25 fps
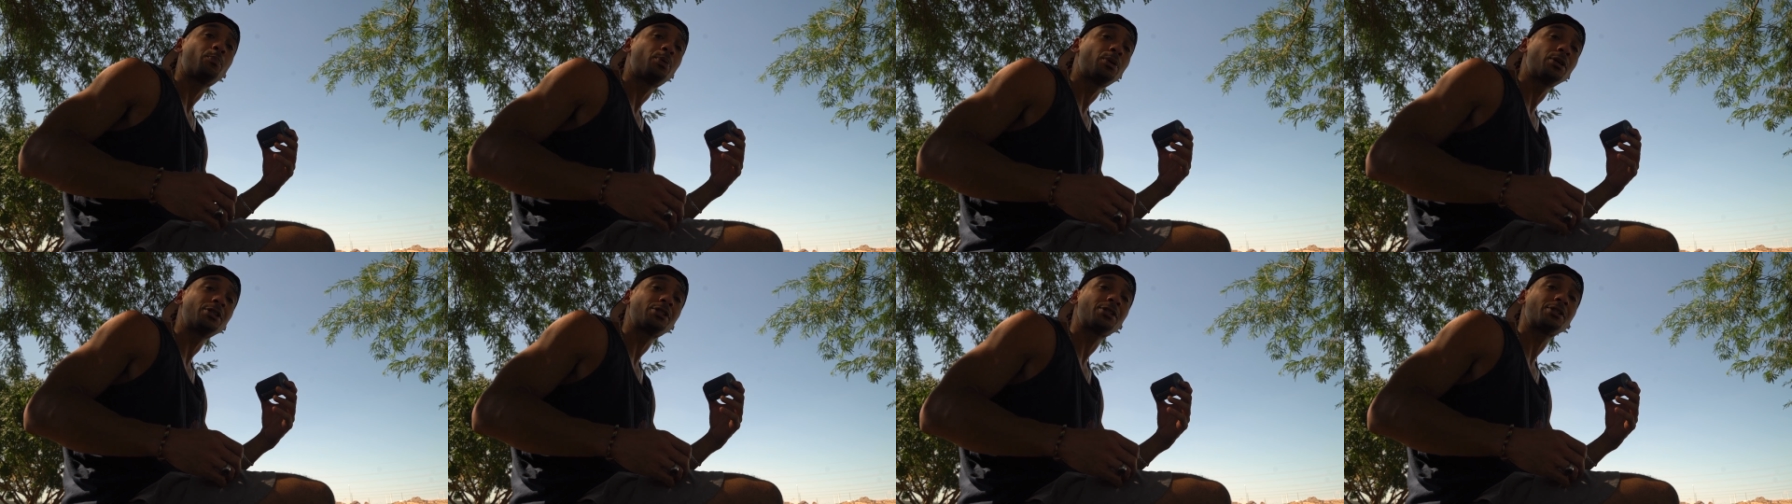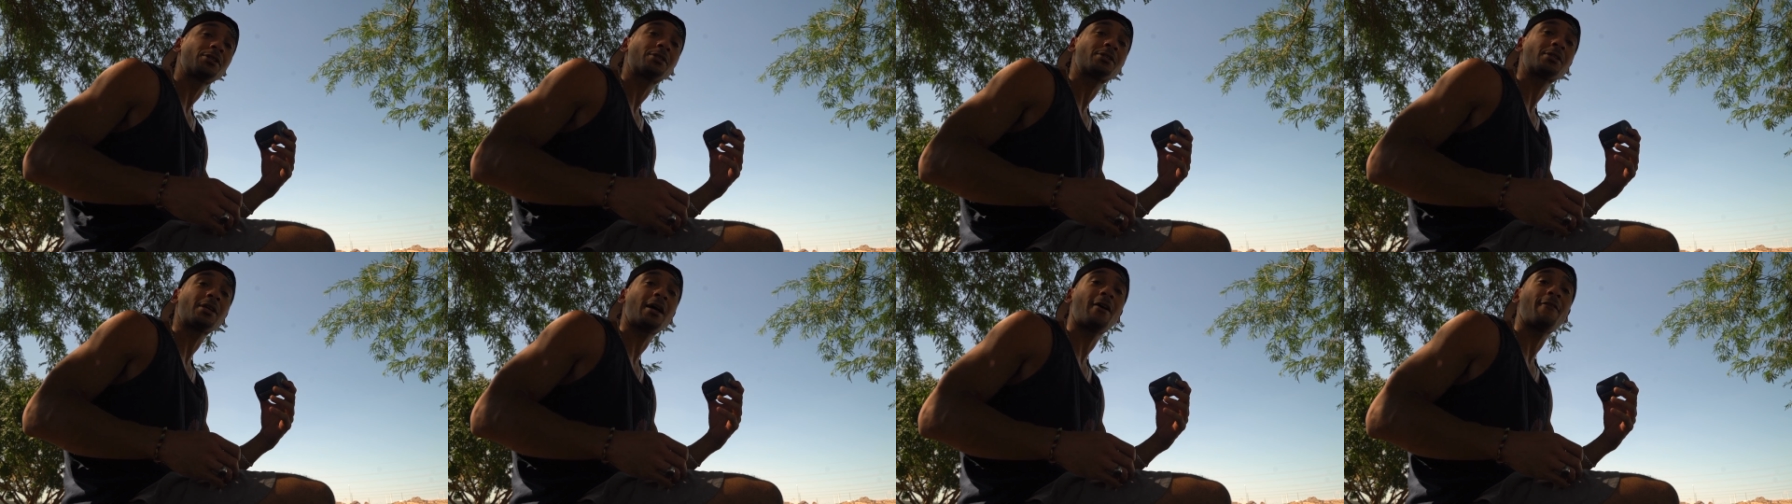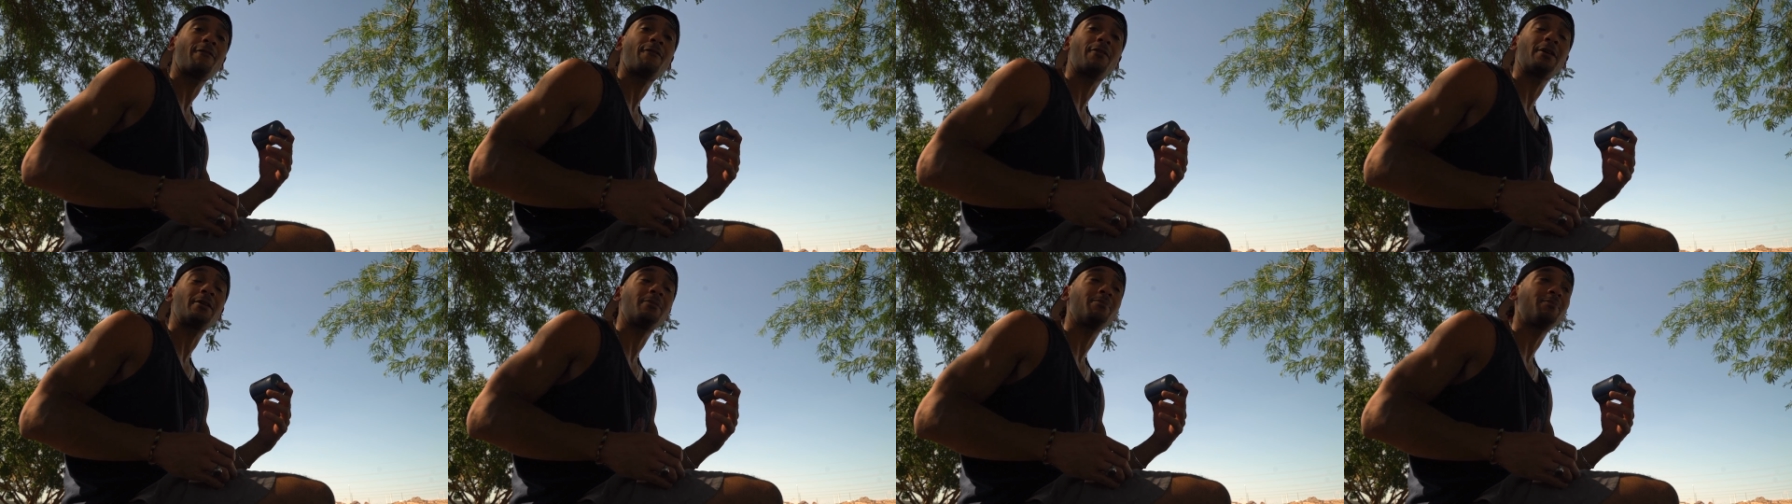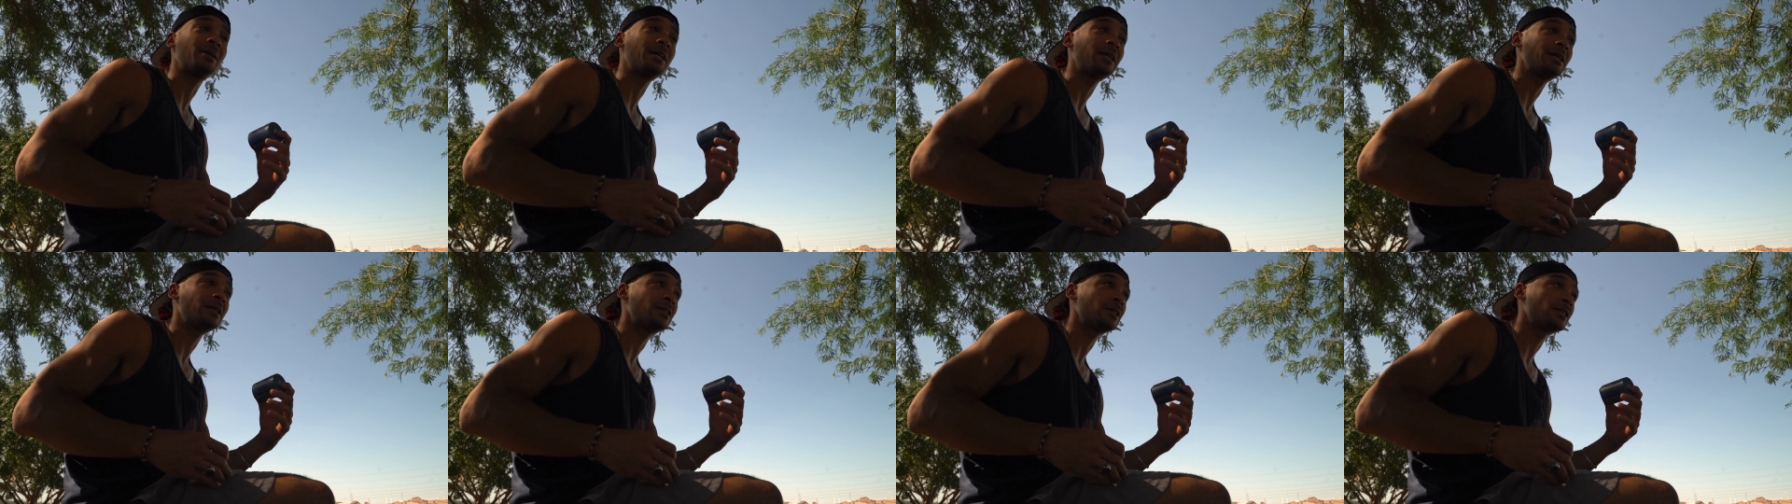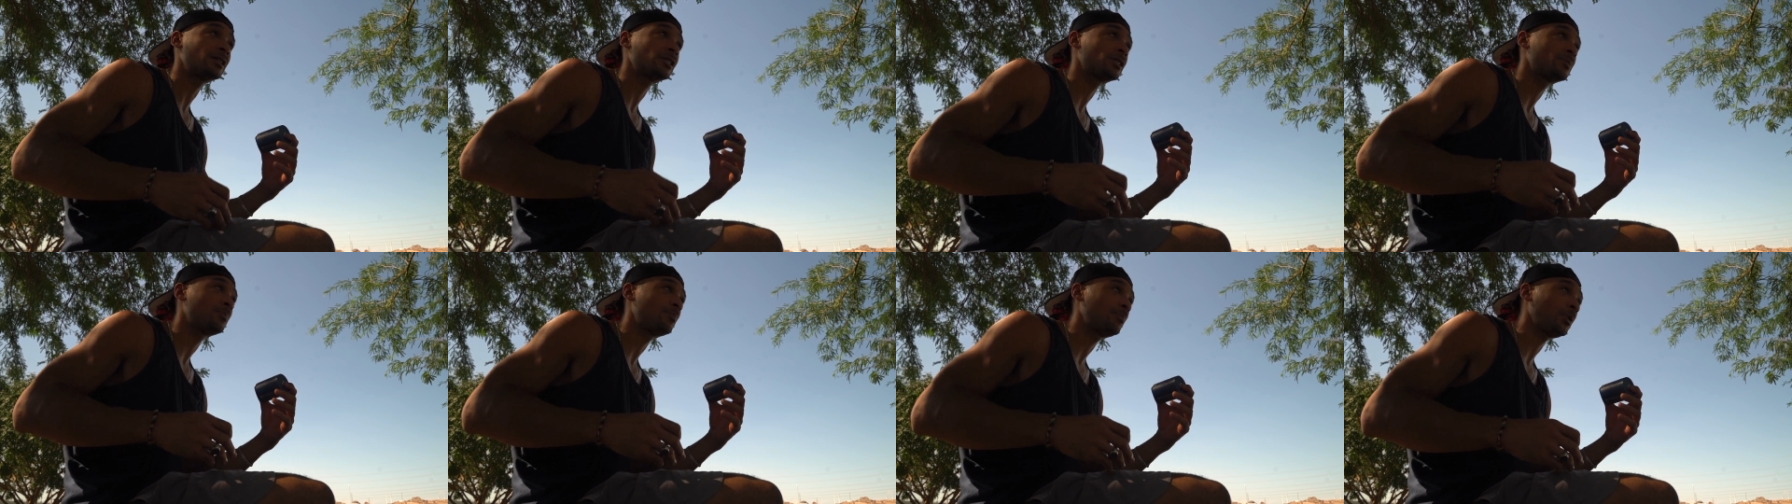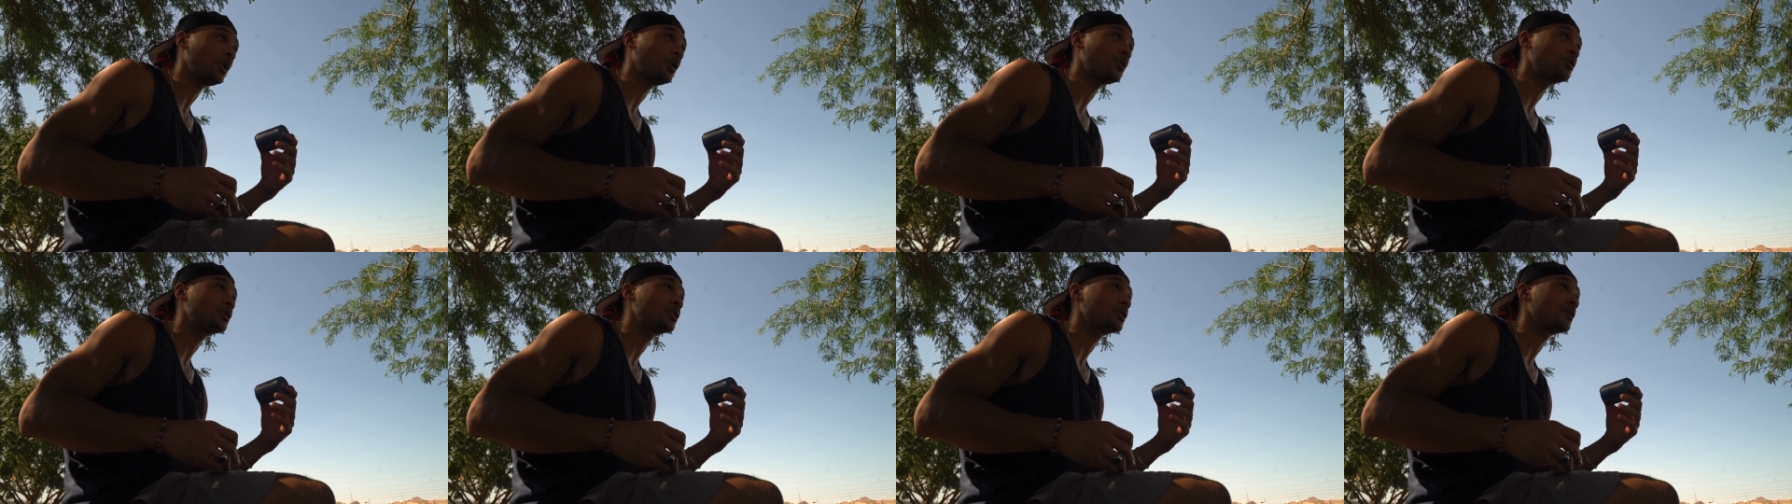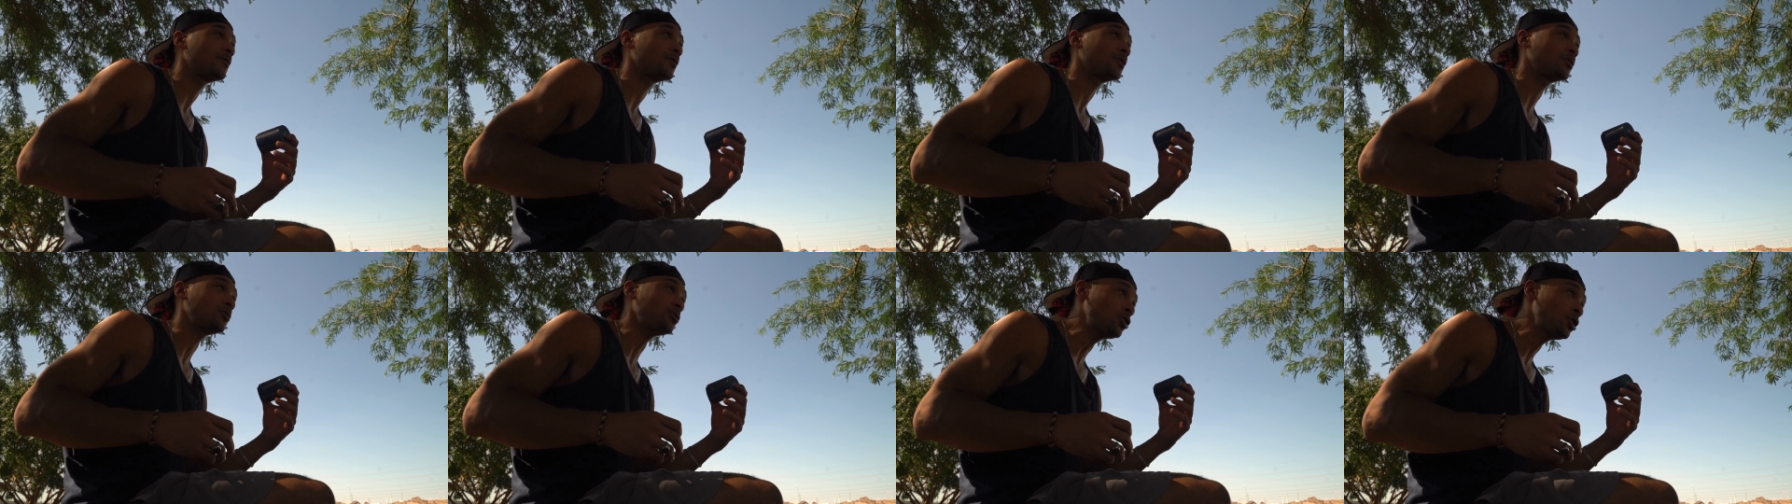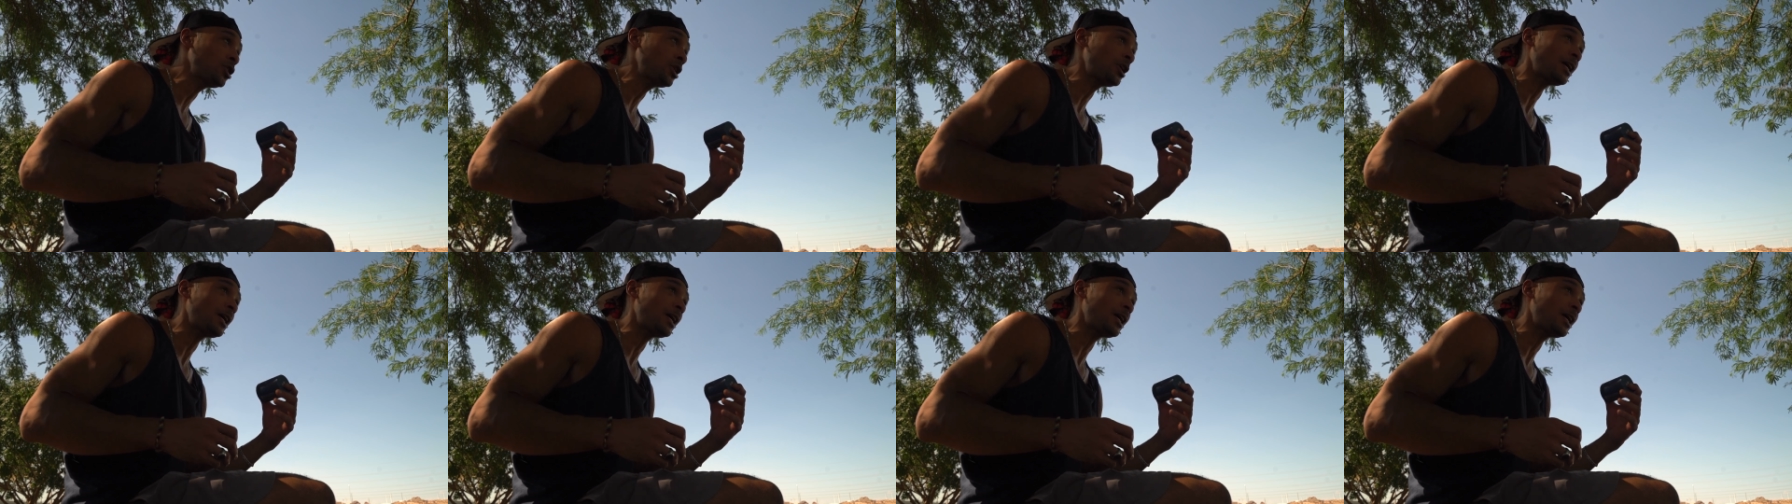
pushing stuff and being explosive and